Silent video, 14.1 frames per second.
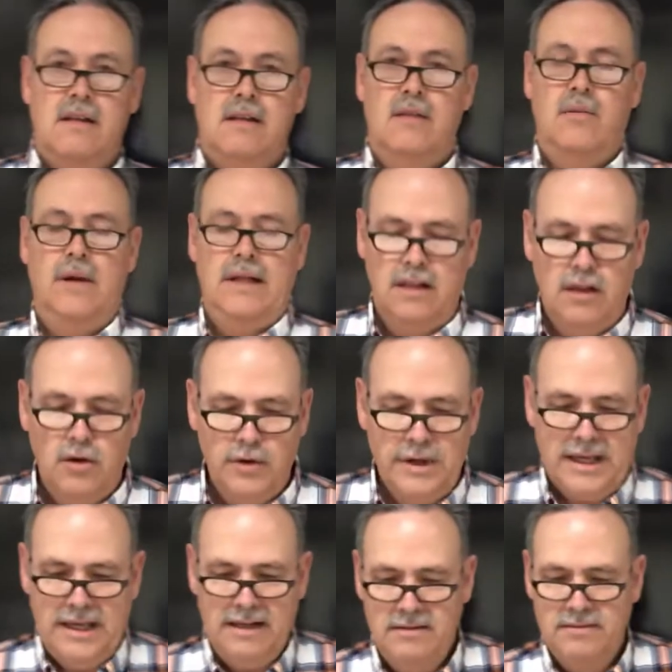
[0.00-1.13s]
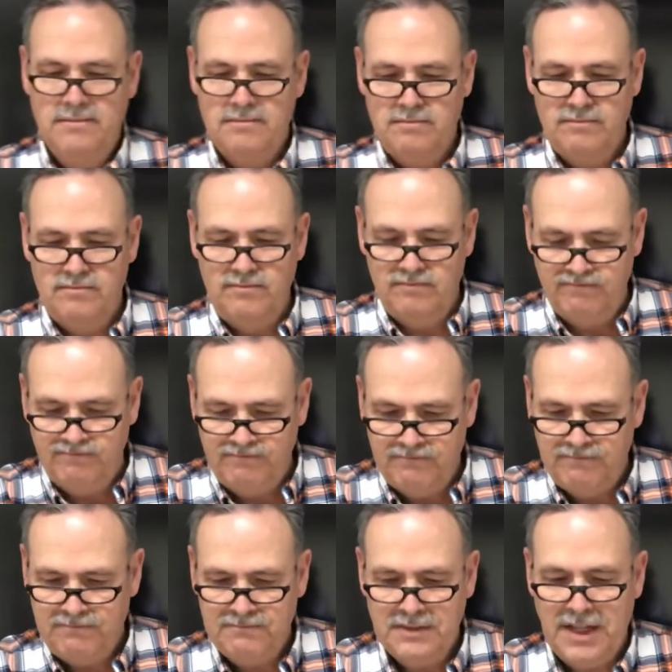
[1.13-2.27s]
Well, hello again.
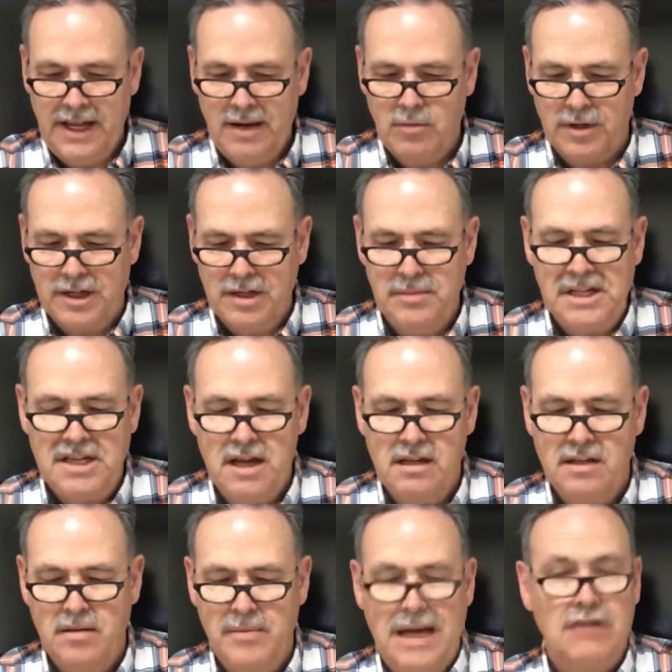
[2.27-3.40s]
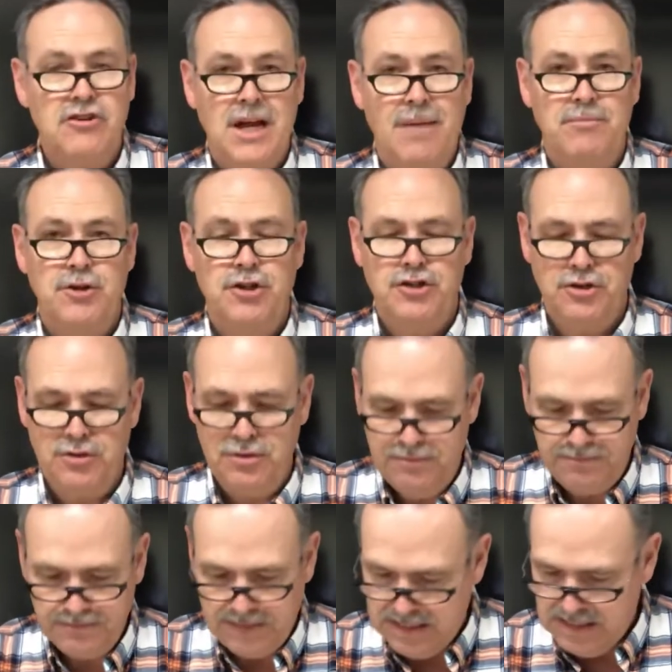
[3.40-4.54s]
Today we're going to be talking about Chapter 2,
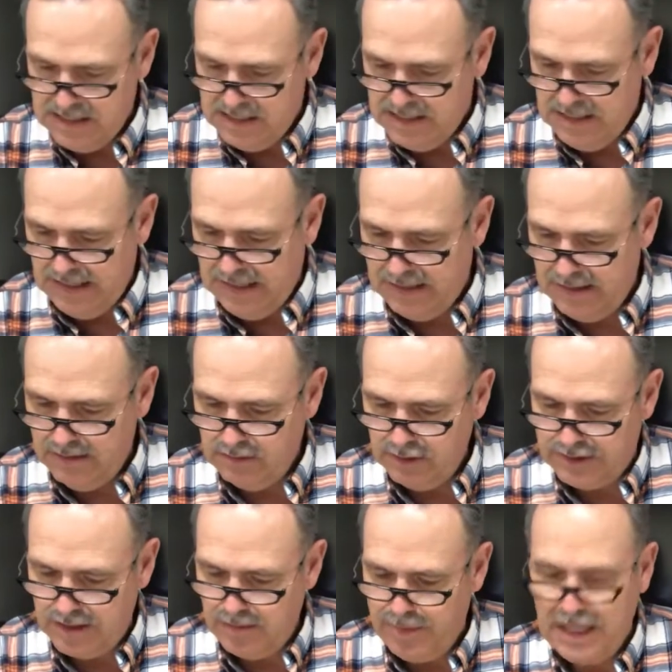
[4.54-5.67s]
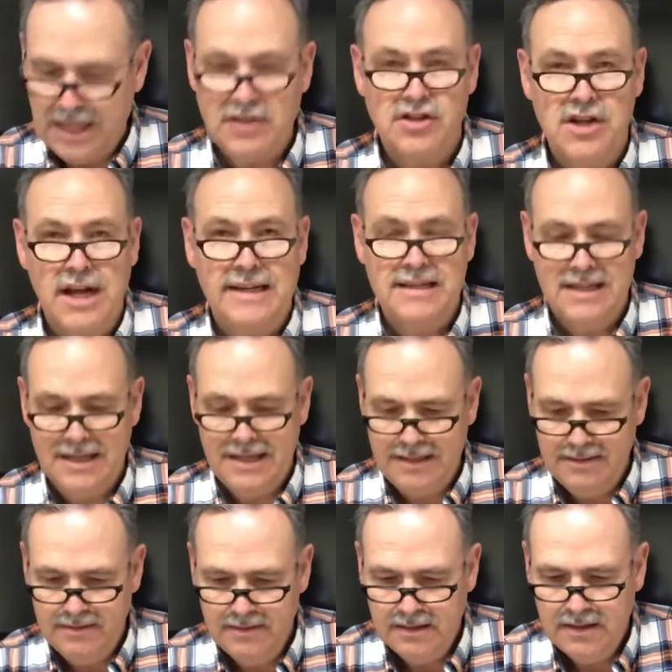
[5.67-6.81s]
looking at page 19.
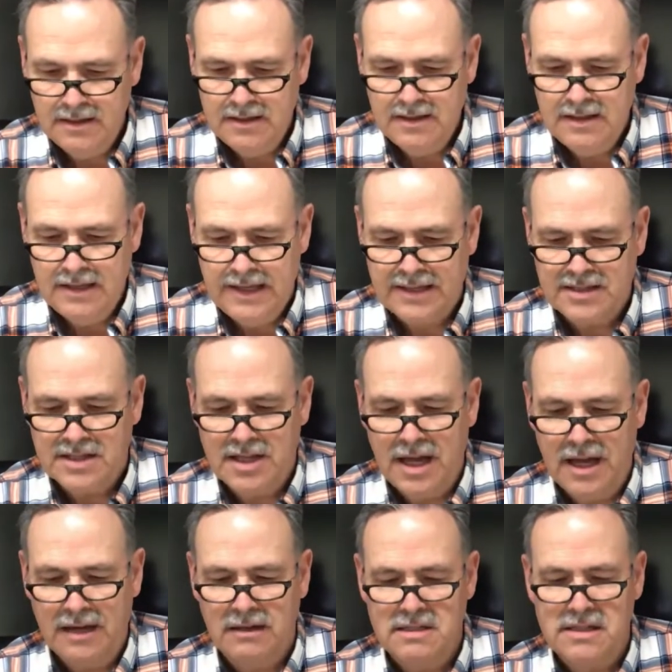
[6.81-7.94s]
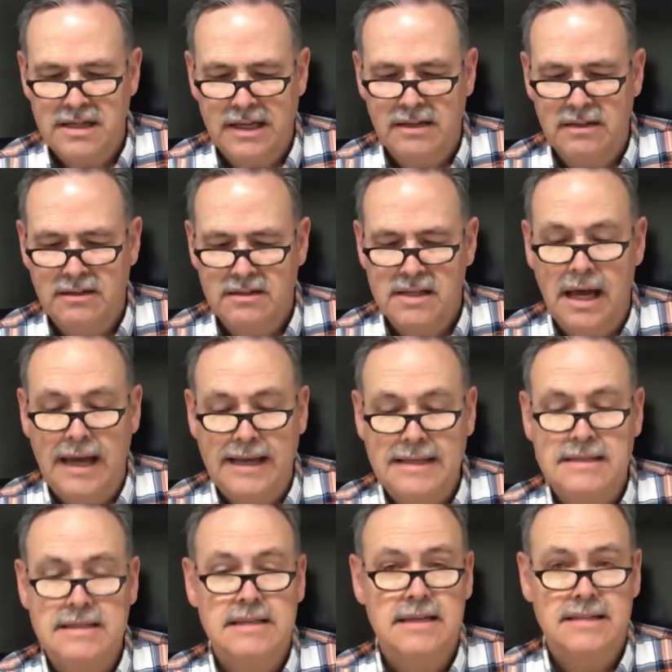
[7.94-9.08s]
It's titled
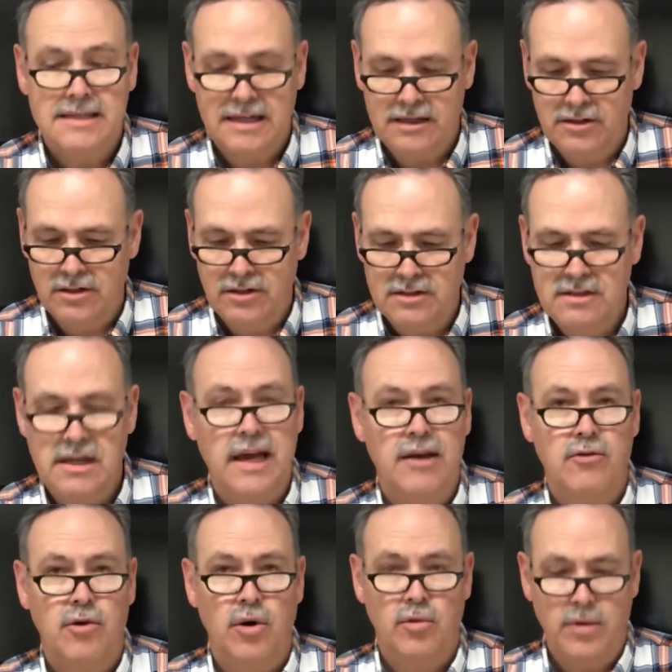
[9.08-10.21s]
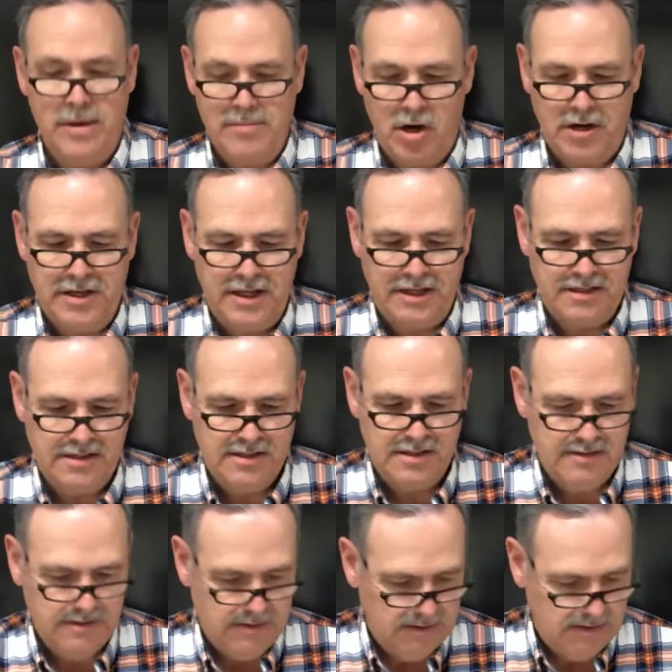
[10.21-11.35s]
Signs, Signals, and Roadway Markings.
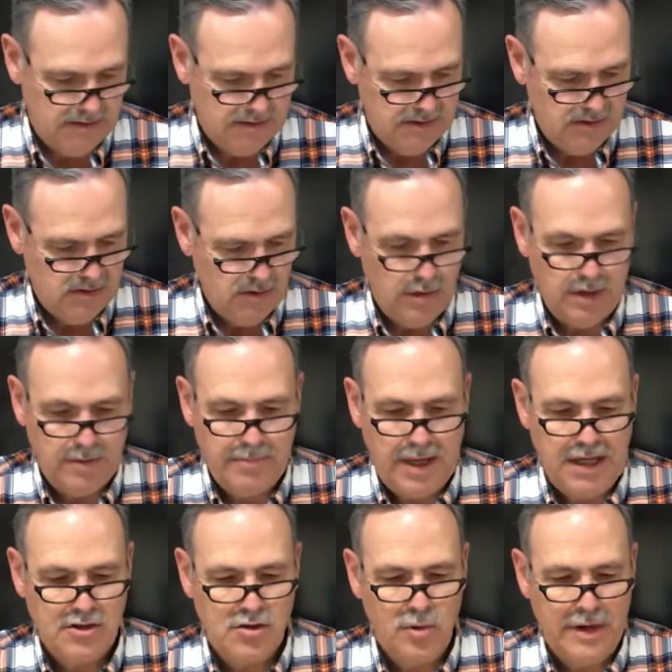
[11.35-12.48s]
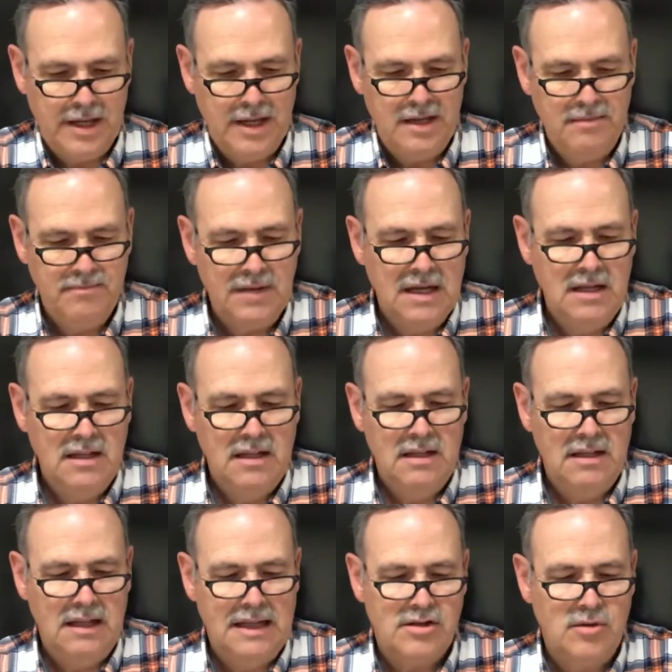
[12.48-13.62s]
So on page 20,
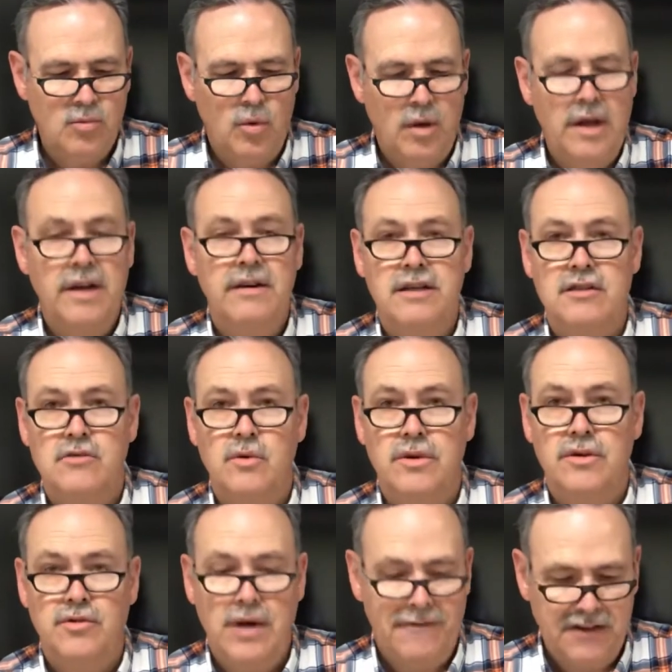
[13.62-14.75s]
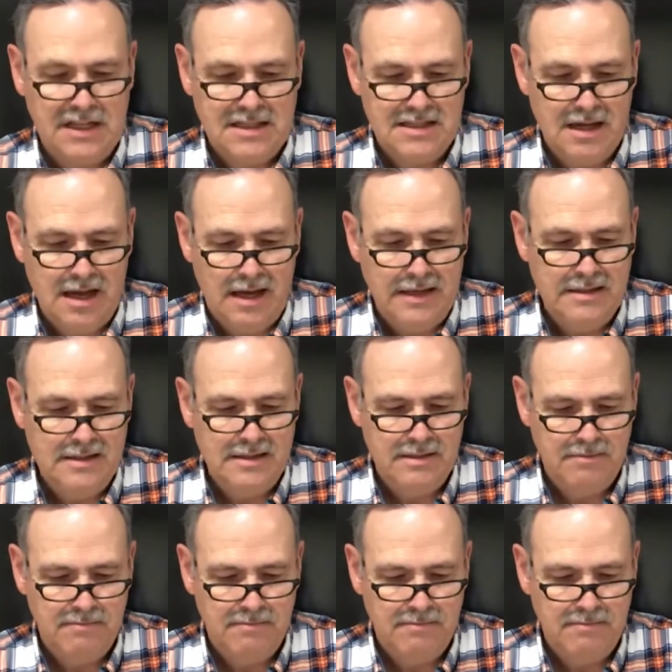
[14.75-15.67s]
Lesson 1 deals with traffic signs.